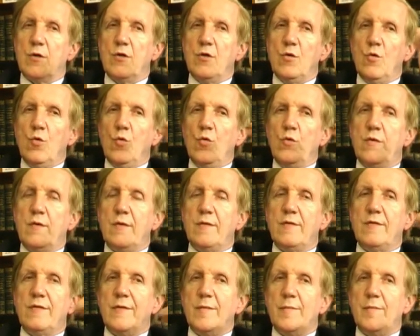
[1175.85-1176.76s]

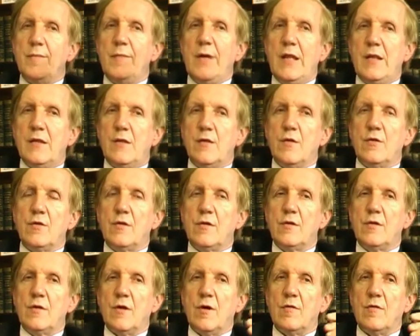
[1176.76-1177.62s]
uses the method